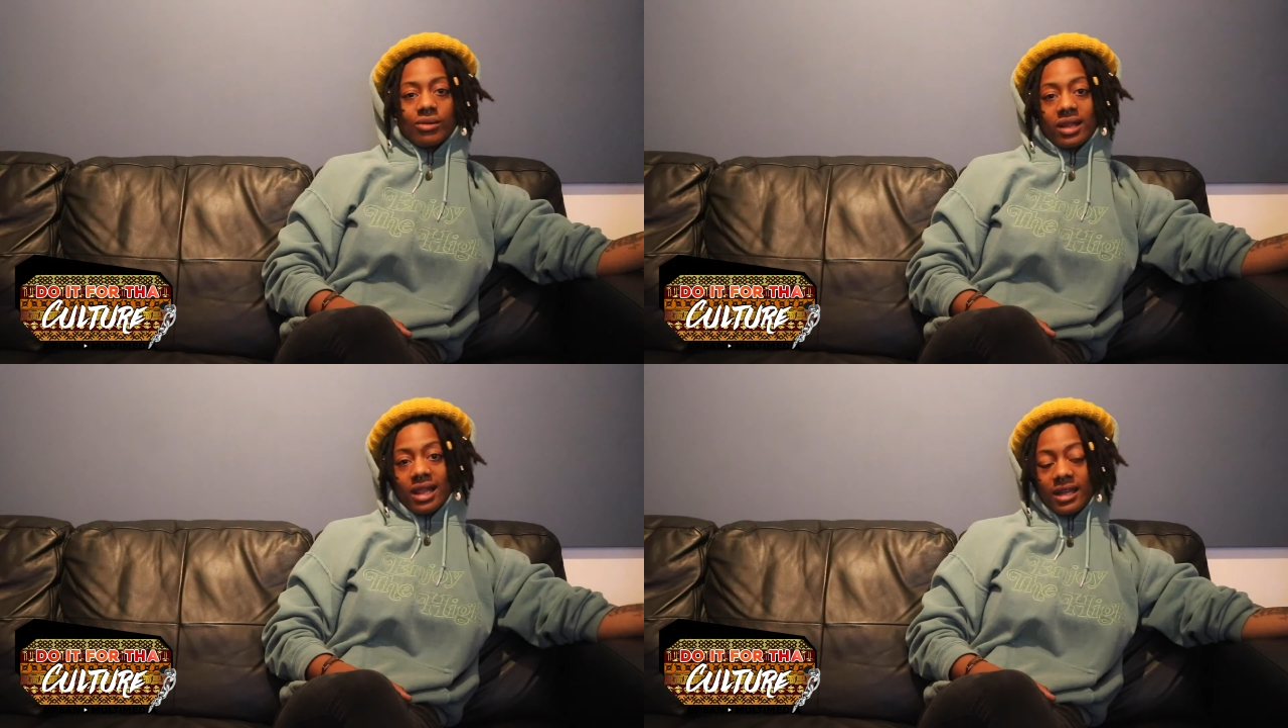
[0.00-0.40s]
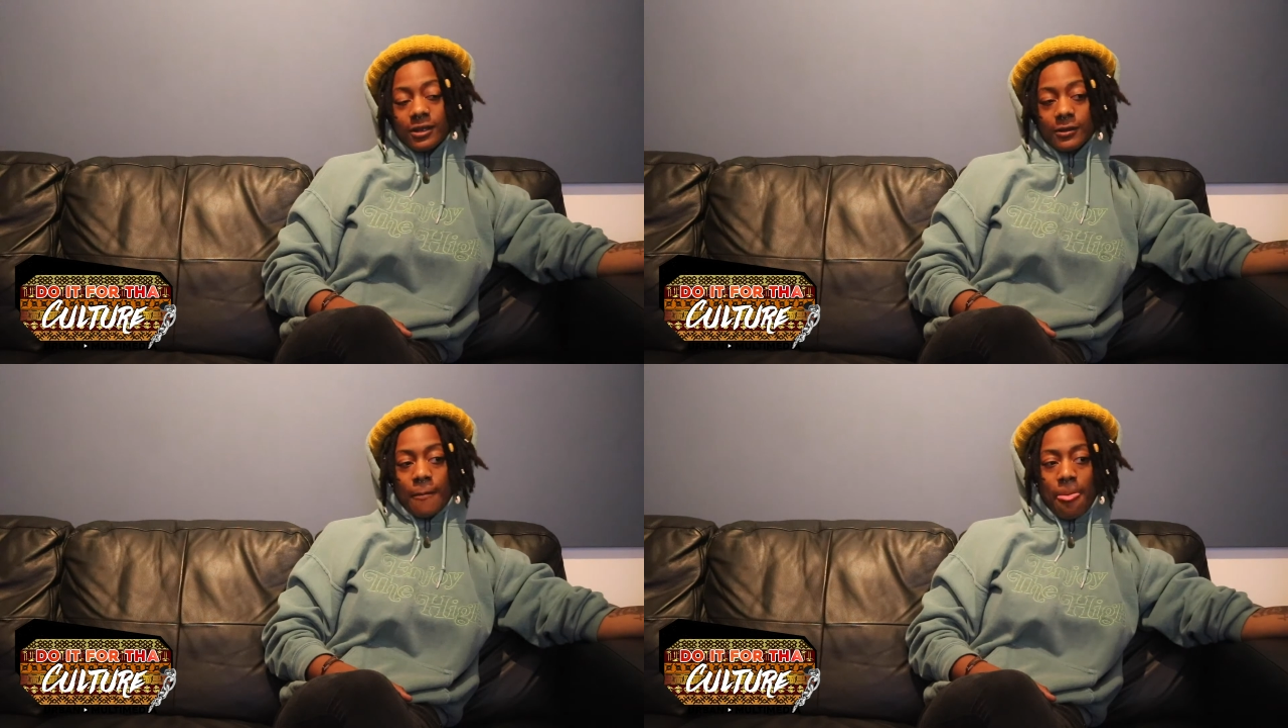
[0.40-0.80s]

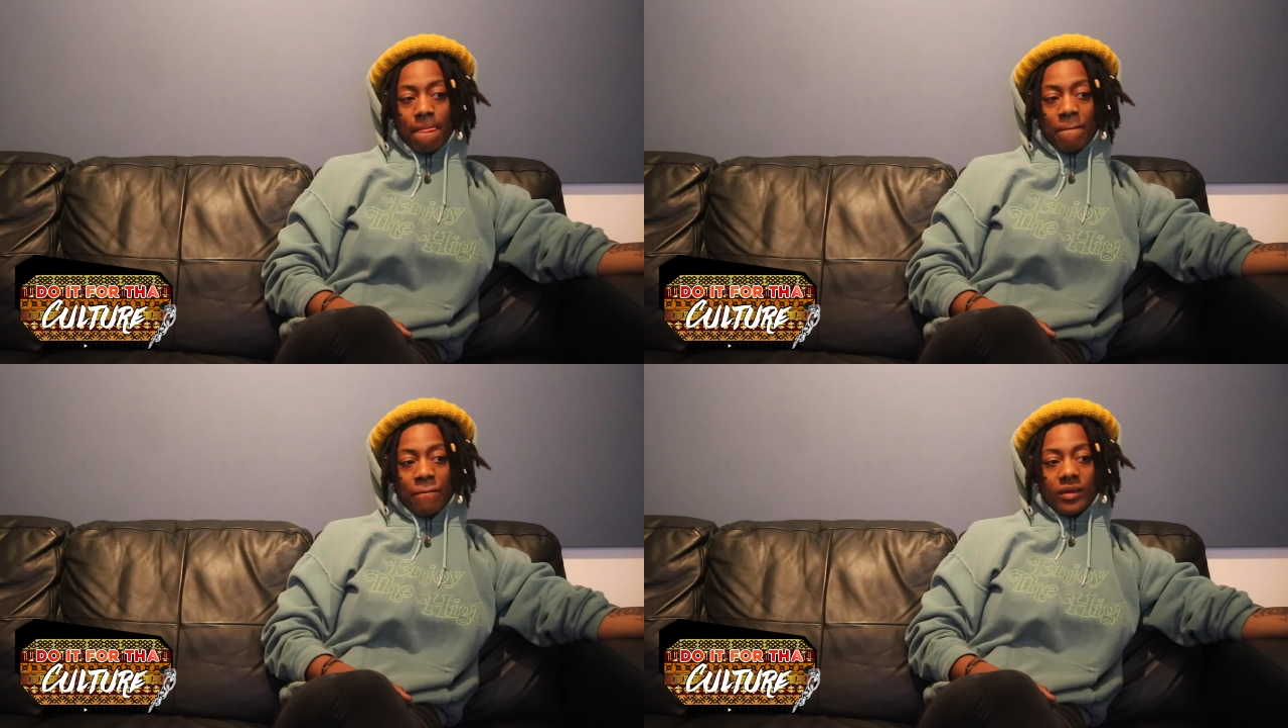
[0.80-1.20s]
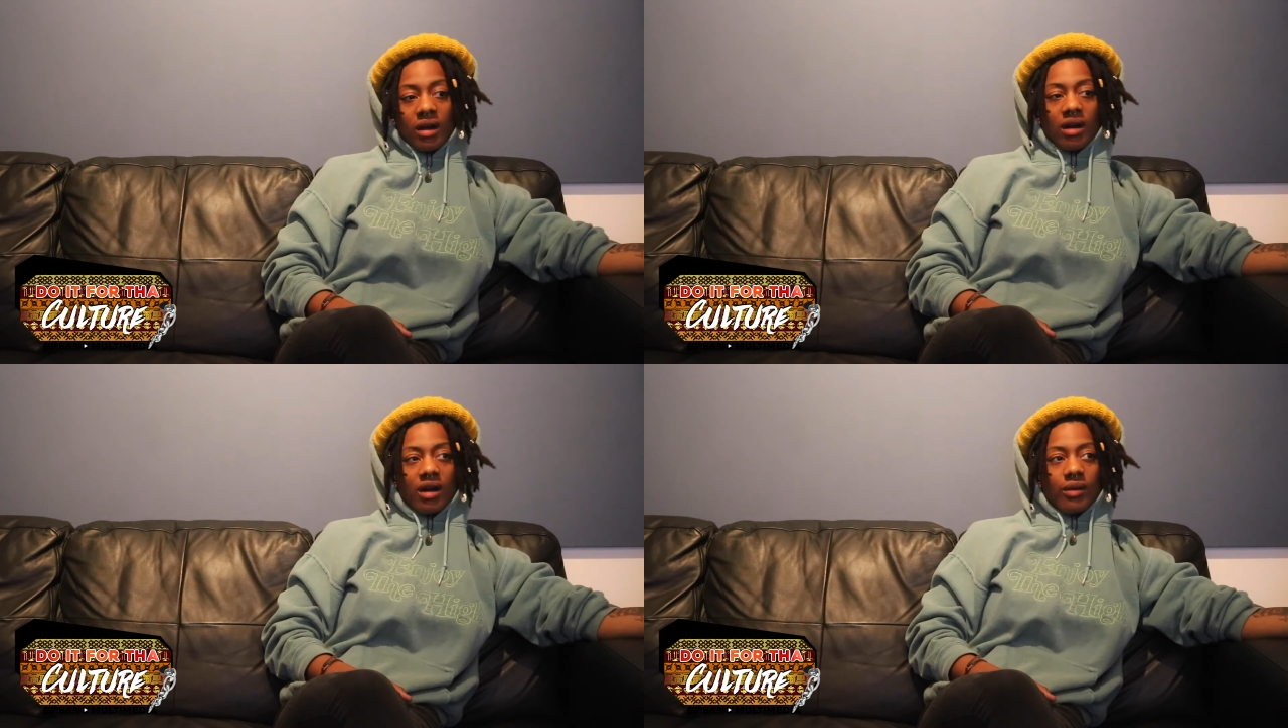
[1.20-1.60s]
Atlanta
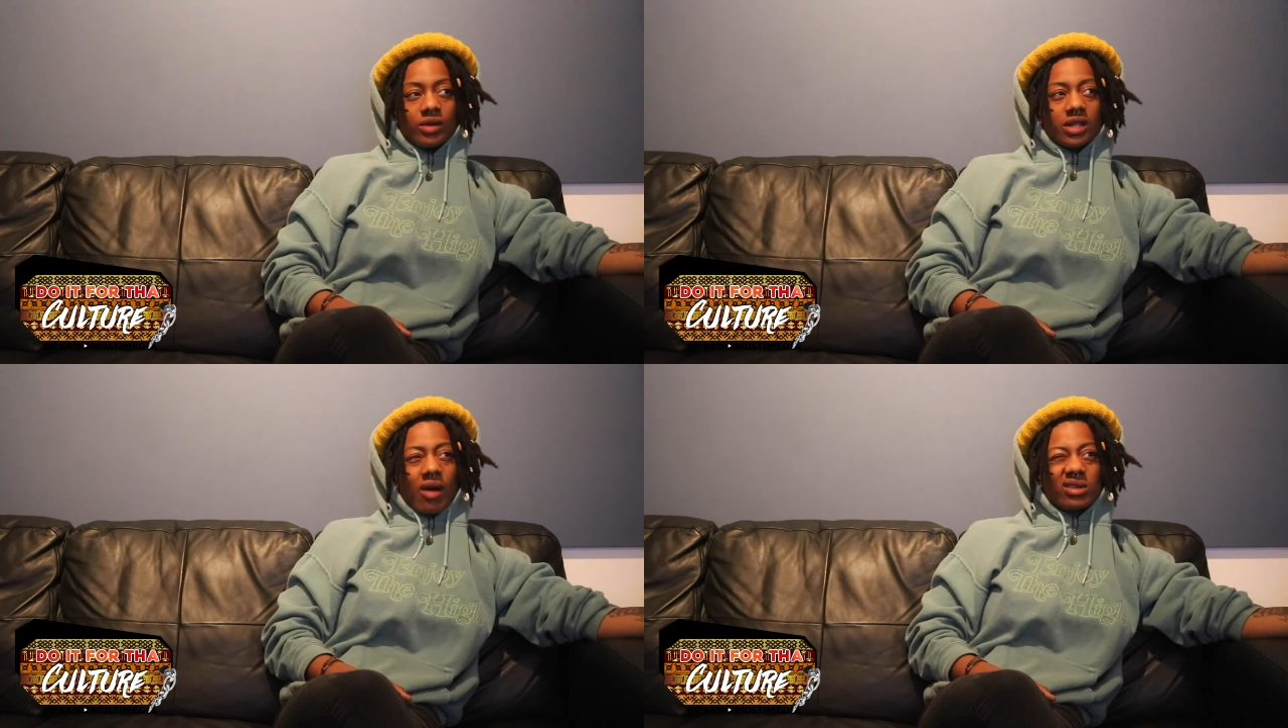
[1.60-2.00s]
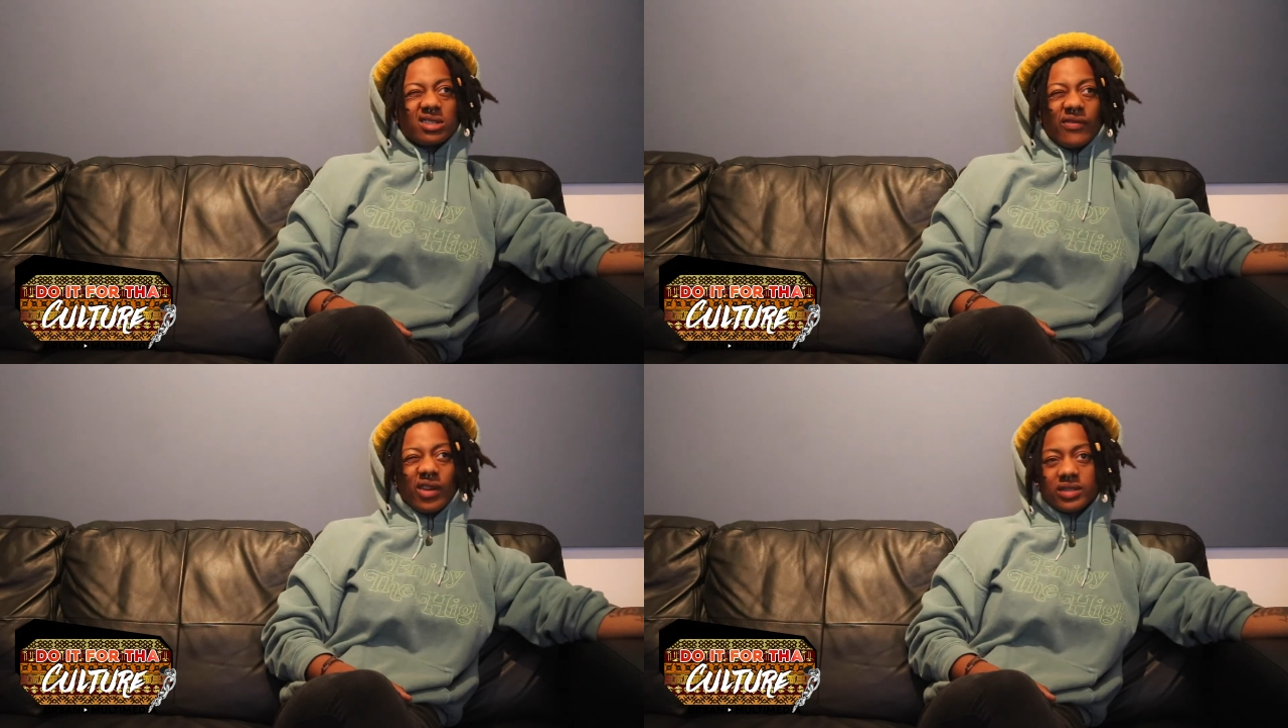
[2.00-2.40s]
when I was
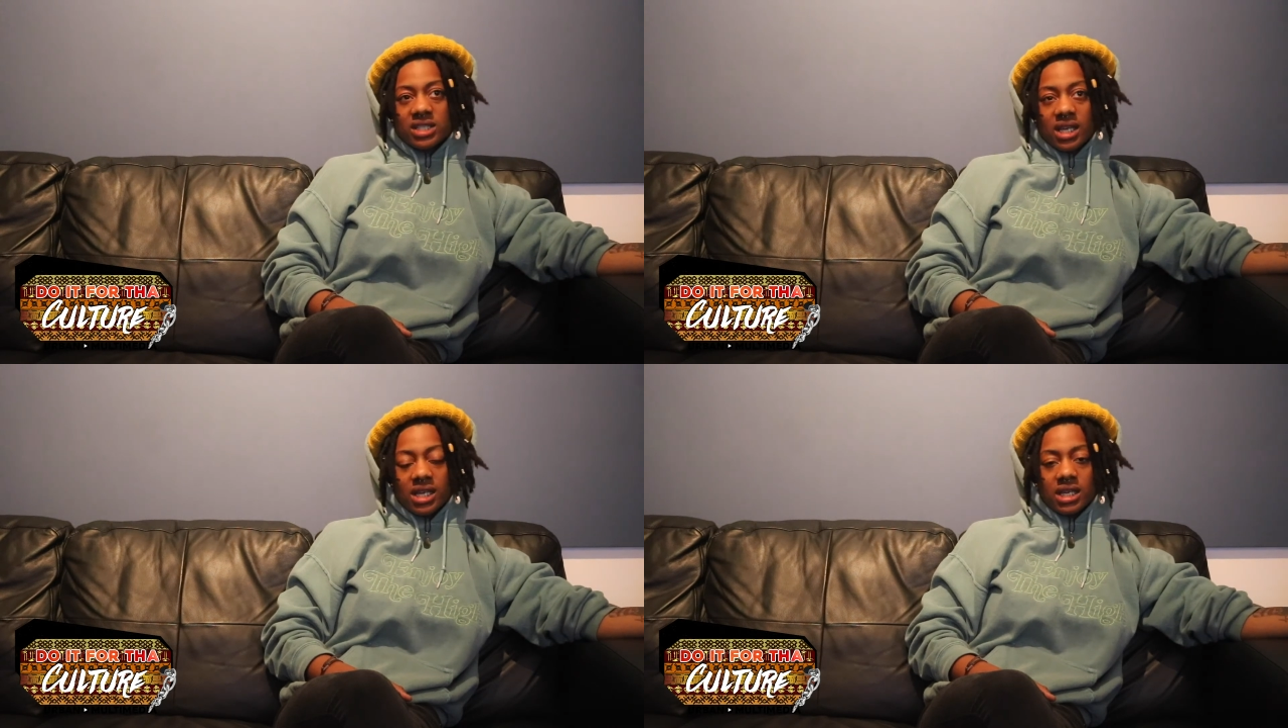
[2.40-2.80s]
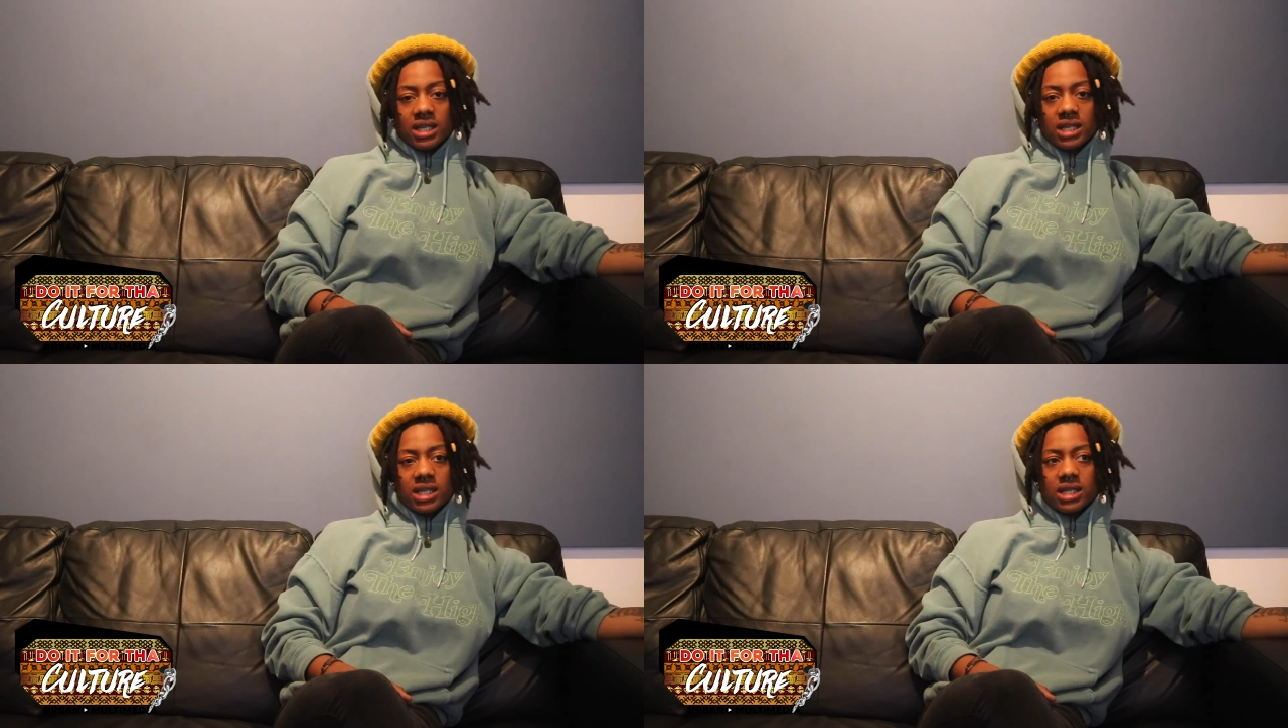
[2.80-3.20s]
16.